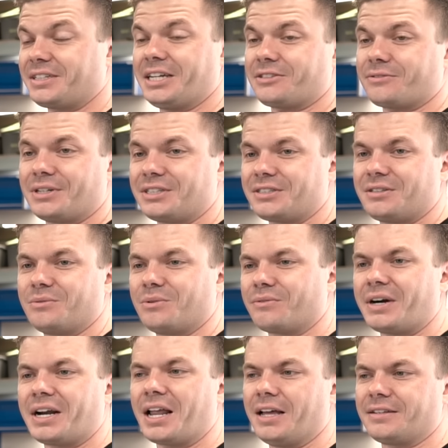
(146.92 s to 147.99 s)
it gets registered, we'll
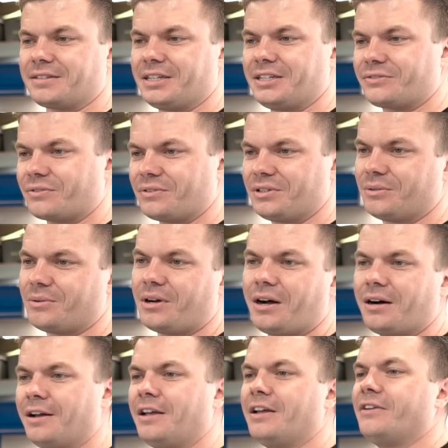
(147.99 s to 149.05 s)
run it as it is for a little
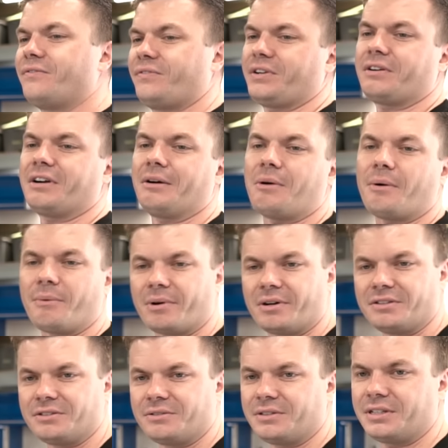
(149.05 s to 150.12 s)
while, figure out what we
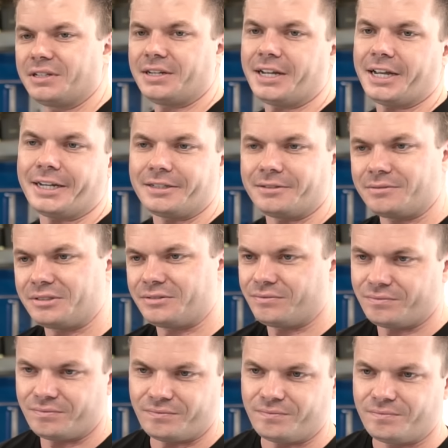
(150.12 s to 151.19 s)
want to do with it, and
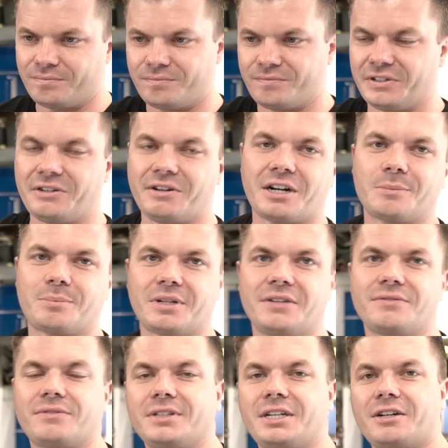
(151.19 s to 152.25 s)
figure out a
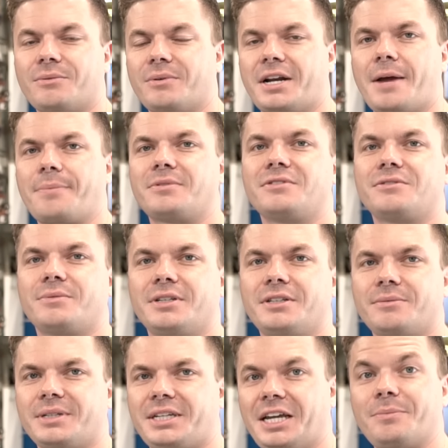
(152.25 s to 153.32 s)
plan from there on what happens,
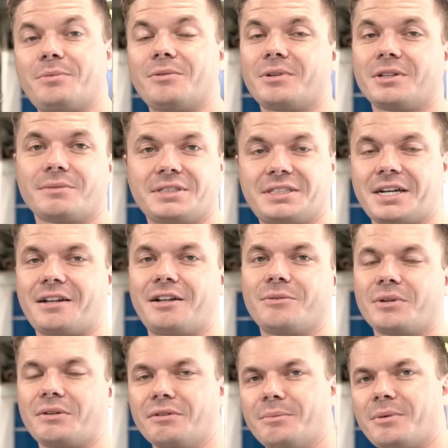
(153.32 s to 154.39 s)
whether we keep it, whether we sell it,
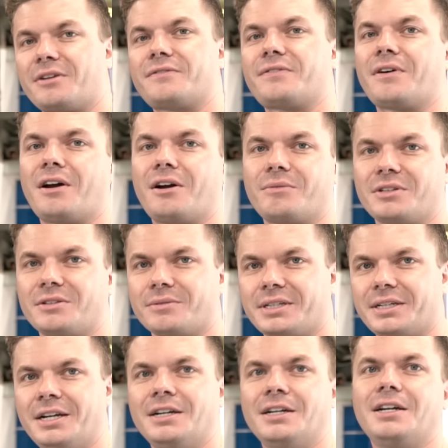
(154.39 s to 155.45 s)
whether we modify it, whether
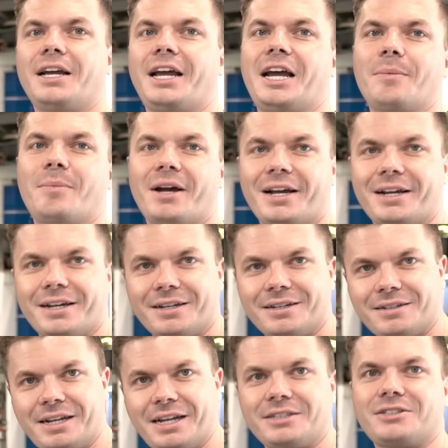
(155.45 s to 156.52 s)
we airbag
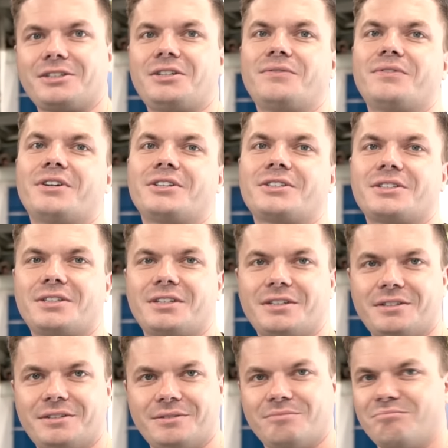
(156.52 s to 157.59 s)
it, engine conversion
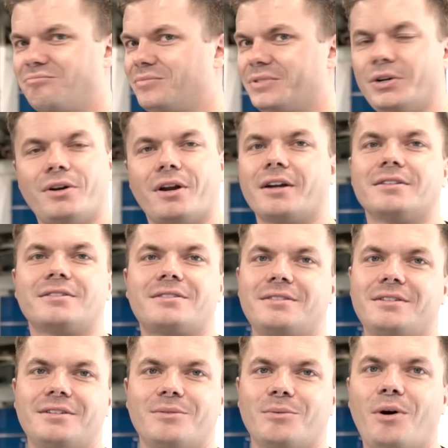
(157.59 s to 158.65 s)
it, who knows.
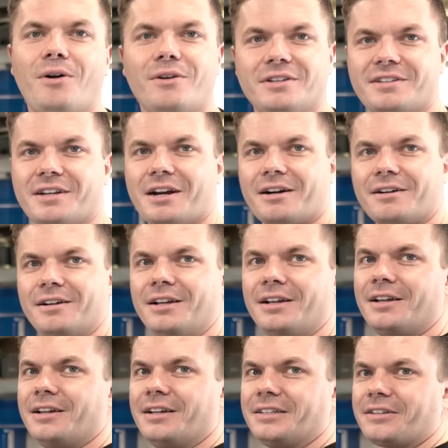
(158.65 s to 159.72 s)
World is our
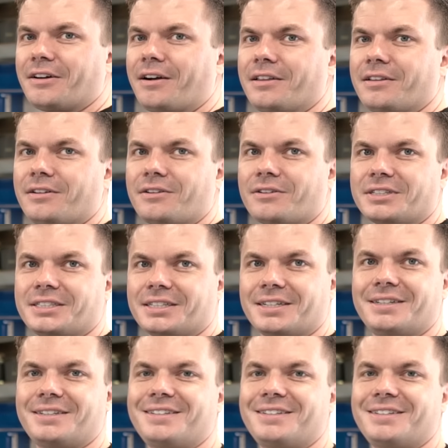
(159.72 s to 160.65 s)
tiny little oyster.